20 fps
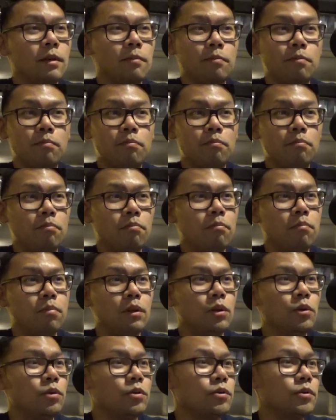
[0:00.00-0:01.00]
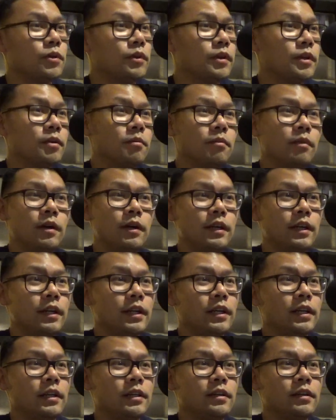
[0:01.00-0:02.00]
They blew through their
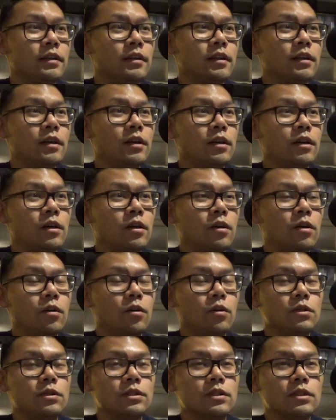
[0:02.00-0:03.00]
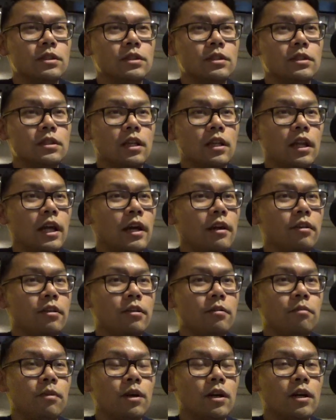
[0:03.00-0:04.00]
money. A lot of
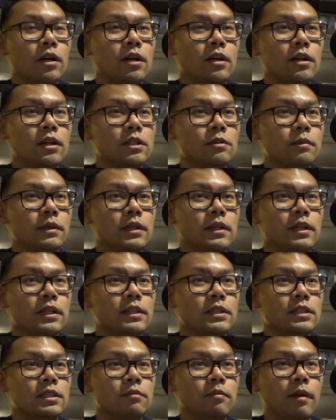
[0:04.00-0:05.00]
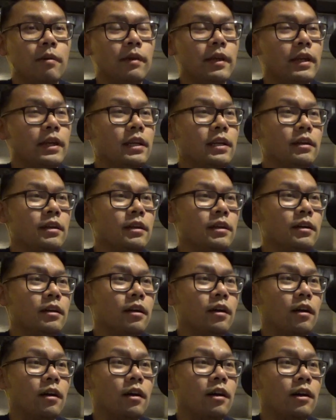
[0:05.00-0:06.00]
them is because maybe they hit a
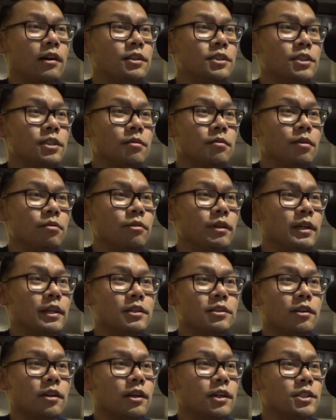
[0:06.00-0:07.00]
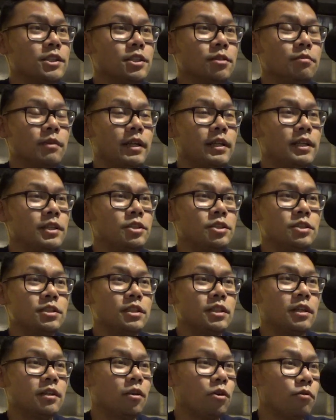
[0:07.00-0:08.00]
financial hardship that they just
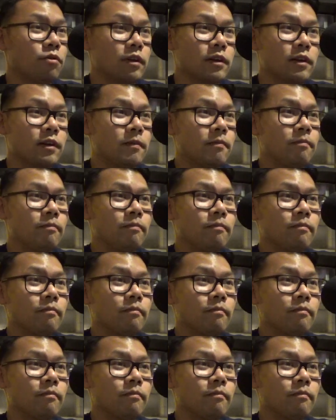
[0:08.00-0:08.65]
couldn't overcome.